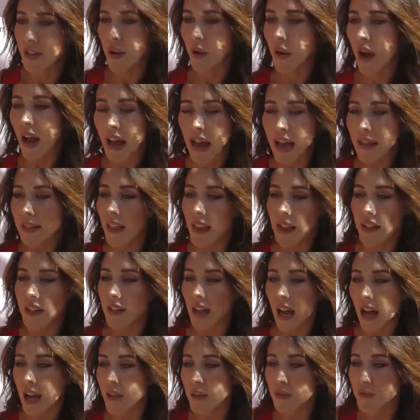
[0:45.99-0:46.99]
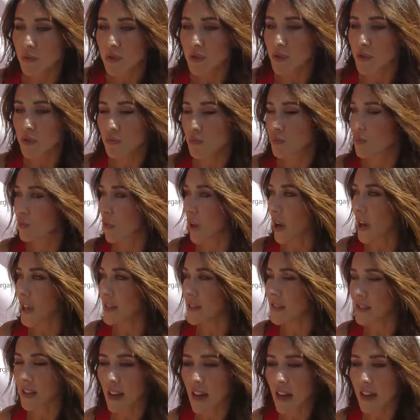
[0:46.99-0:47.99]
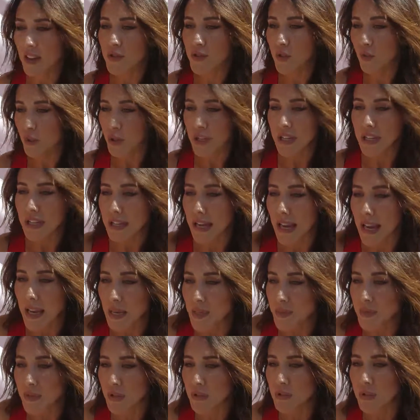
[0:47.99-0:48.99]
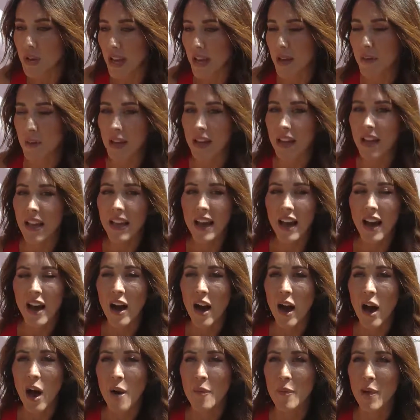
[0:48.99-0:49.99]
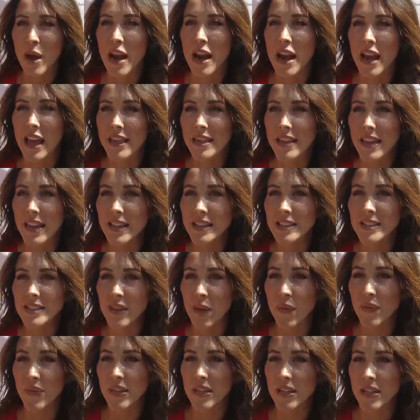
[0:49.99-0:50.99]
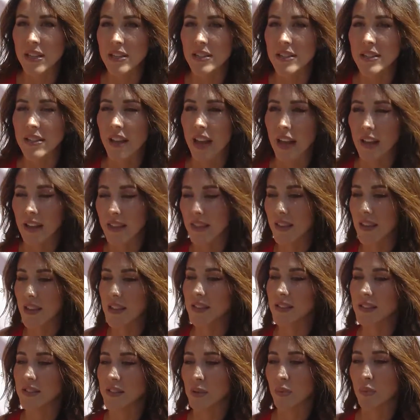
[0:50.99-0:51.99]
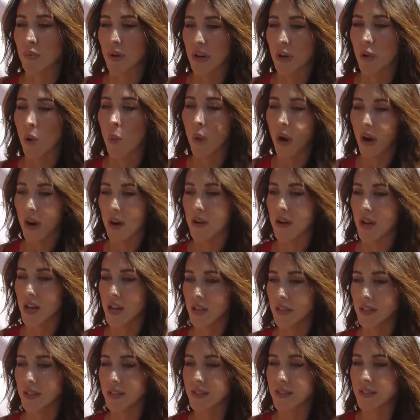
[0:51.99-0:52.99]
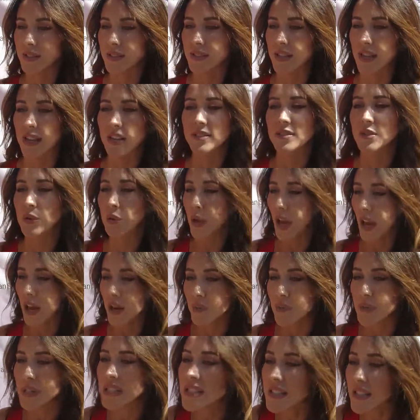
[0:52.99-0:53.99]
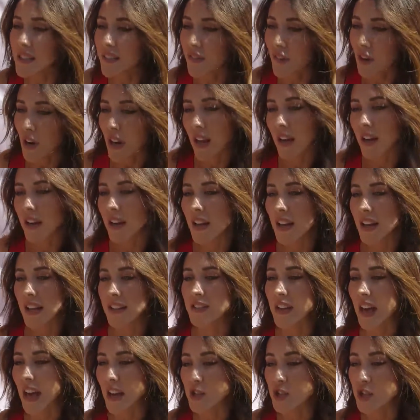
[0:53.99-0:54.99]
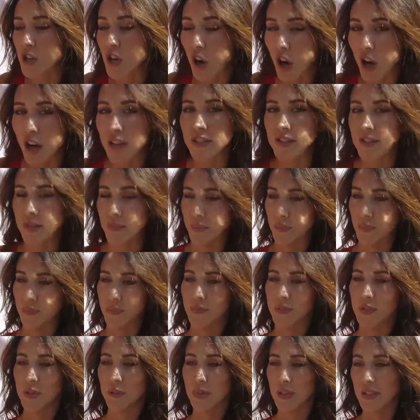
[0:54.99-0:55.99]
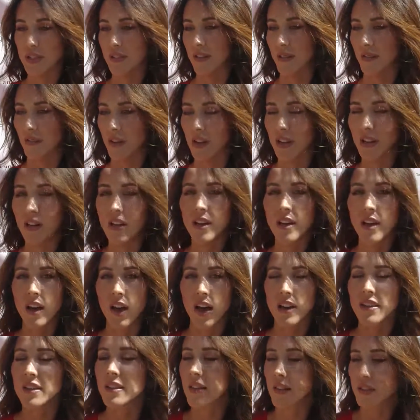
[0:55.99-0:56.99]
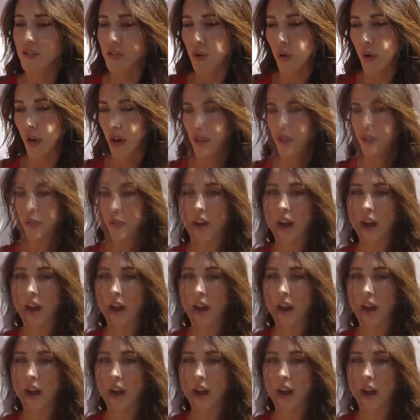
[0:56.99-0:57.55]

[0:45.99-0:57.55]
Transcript: You know, I was raised, I had dorky names, you name it. And I think something like this to bring awareness, to say it's okay to be different, it's actually awesome to be different. I think that's great.